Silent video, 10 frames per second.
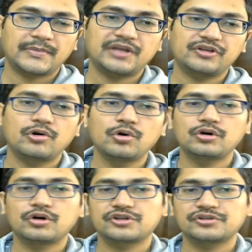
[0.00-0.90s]
either
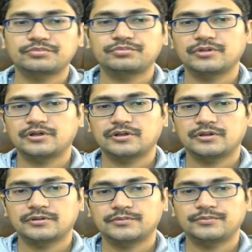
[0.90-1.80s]
rook or
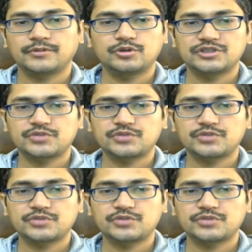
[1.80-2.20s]
just